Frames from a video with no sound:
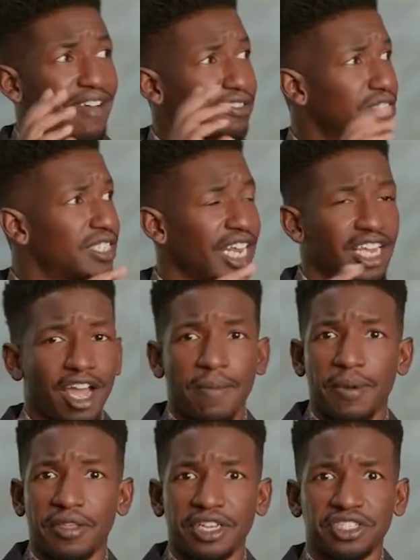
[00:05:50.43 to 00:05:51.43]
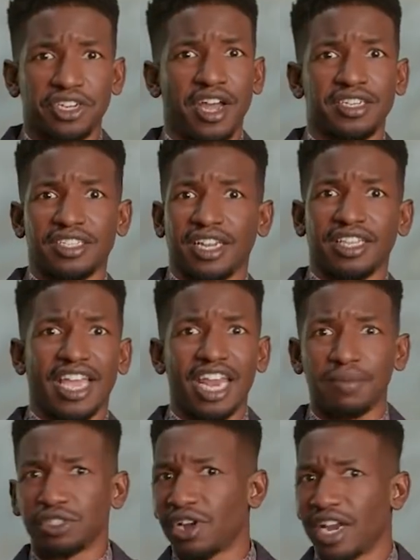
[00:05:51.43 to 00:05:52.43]
After setting up all these shots and like the
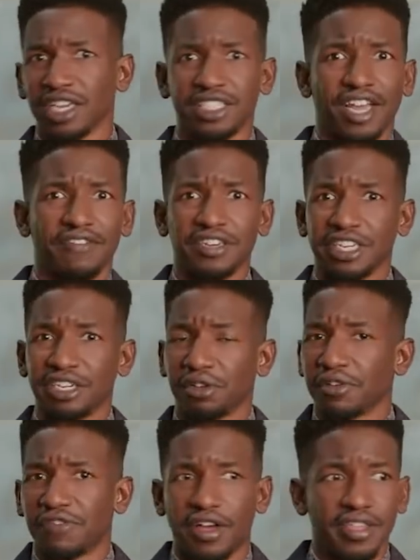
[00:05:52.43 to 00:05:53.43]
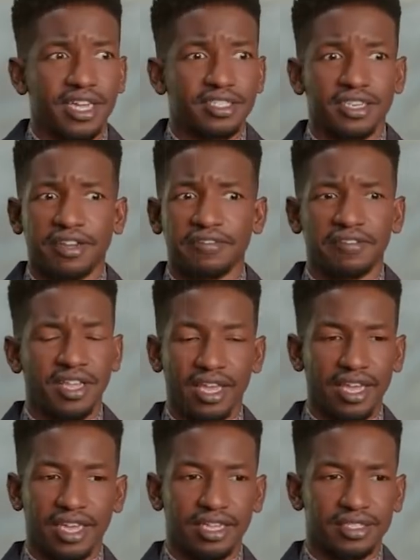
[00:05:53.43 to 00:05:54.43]
animatronic stuff and dealing with all that stuff
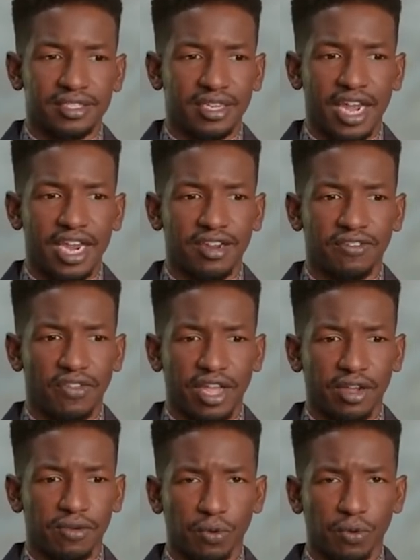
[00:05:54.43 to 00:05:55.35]
is kind of like